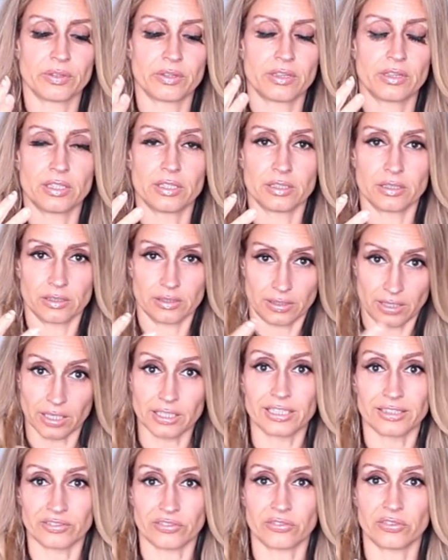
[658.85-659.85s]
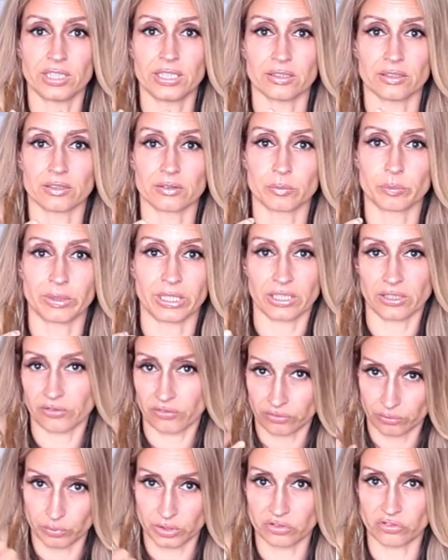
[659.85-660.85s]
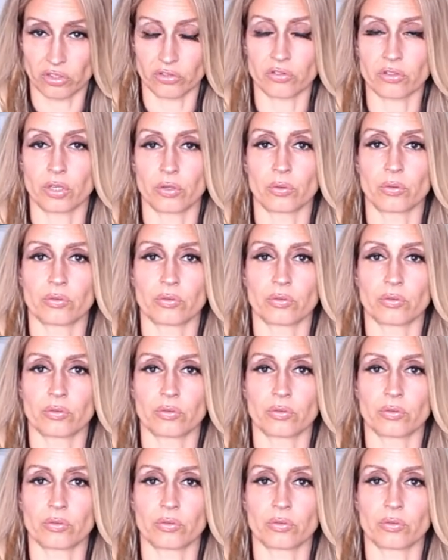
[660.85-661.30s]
the gut is sealed, because it would just go